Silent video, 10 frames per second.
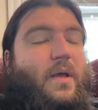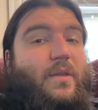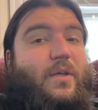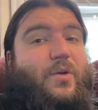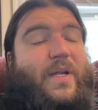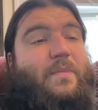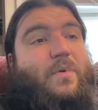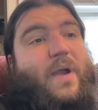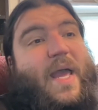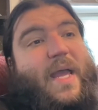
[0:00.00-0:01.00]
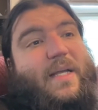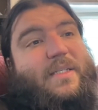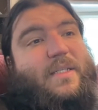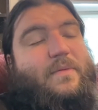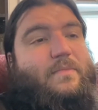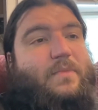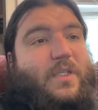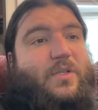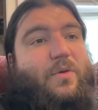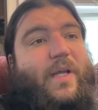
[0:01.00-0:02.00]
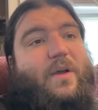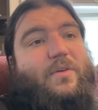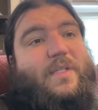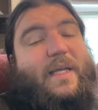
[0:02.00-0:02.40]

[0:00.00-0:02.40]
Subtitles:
The Green Berets, the story goes